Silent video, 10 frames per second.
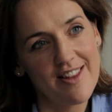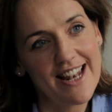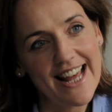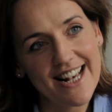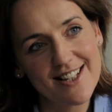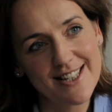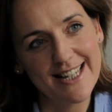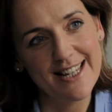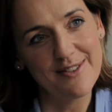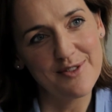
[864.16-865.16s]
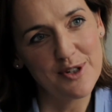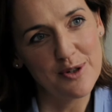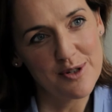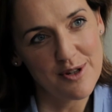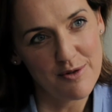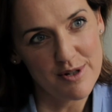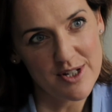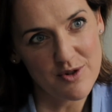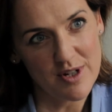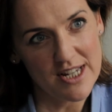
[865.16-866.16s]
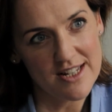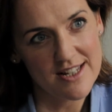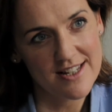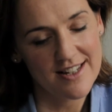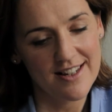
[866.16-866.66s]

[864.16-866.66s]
legacy of 2 to 3 Streets